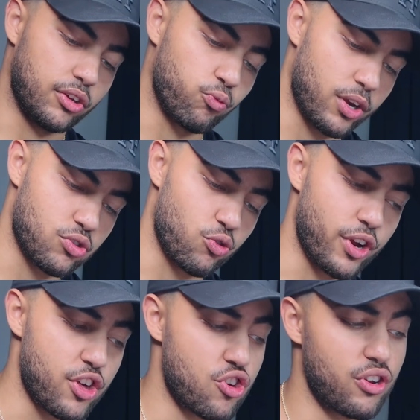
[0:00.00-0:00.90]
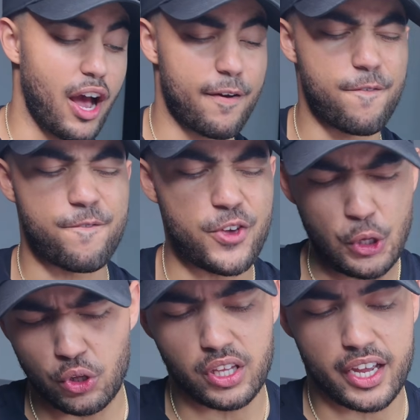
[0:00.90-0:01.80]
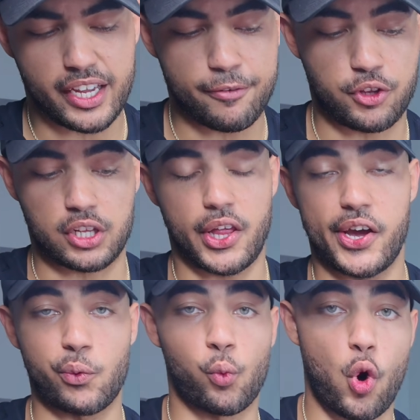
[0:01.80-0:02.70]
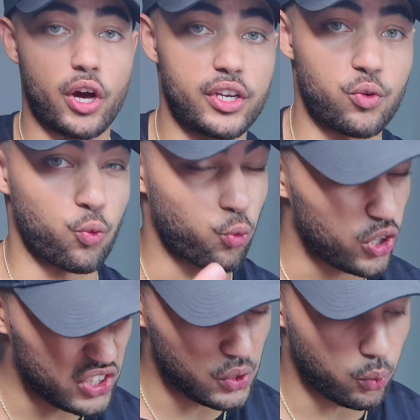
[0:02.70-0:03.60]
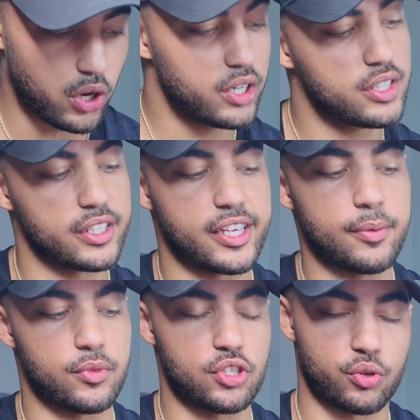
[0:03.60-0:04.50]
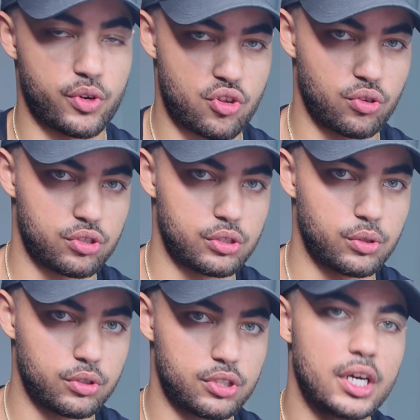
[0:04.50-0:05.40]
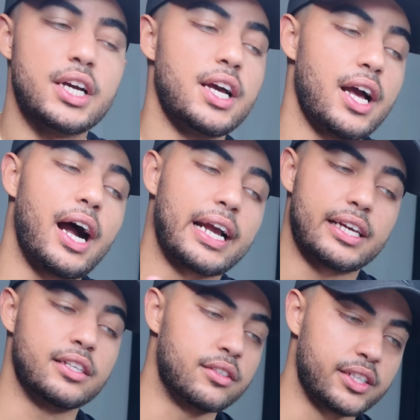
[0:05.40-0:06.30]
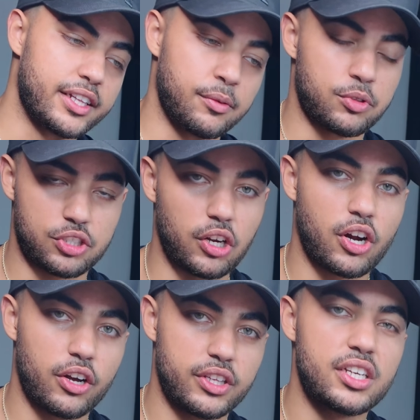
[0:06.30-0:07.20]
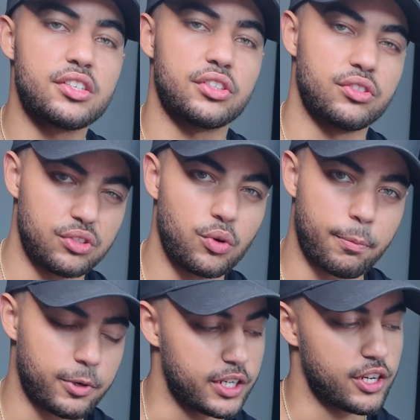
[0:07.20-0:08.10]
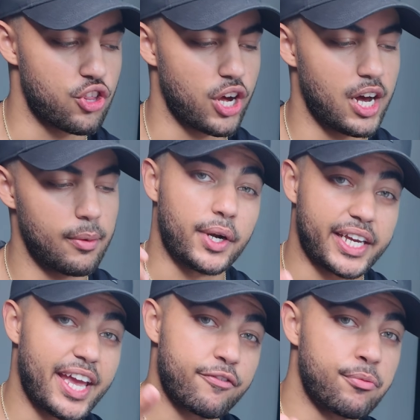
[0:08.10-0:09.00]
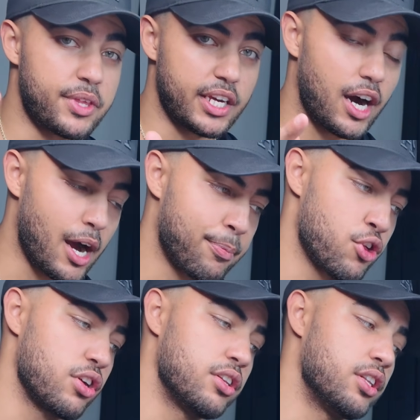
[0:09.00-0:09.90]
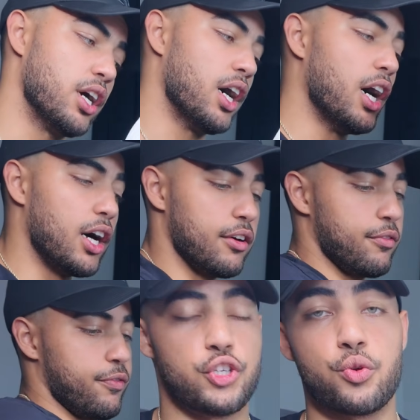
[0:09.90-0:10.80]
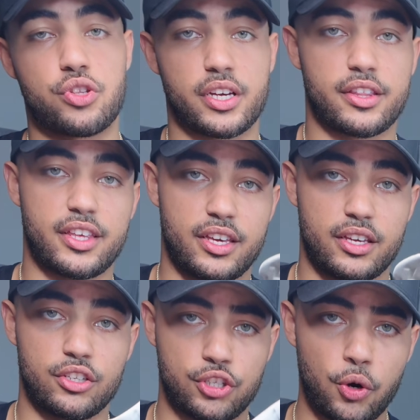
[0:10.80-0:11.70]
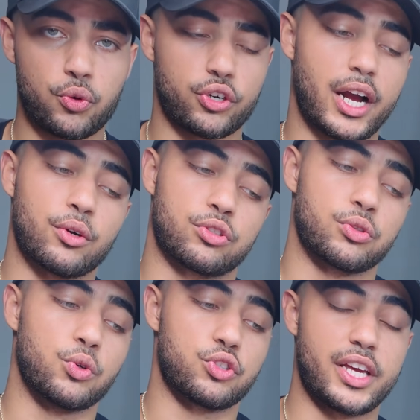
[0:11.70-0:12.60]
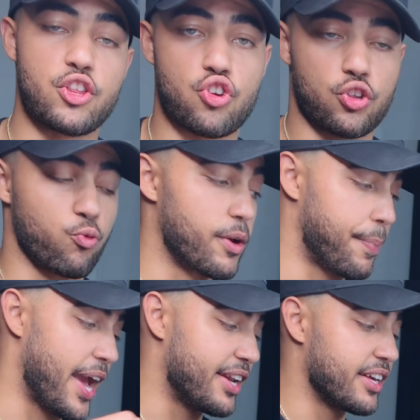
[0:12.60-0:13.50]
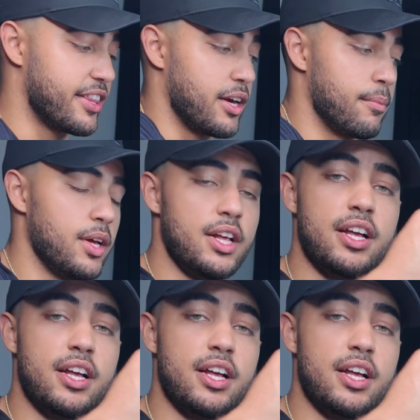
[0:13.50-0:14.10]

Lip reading: in restoration, I feel like if the client really wanted to keep these original soles, I could get them stuck on these and do a pretty good job. But I gave them the option of using the donor outsoles and just repainting them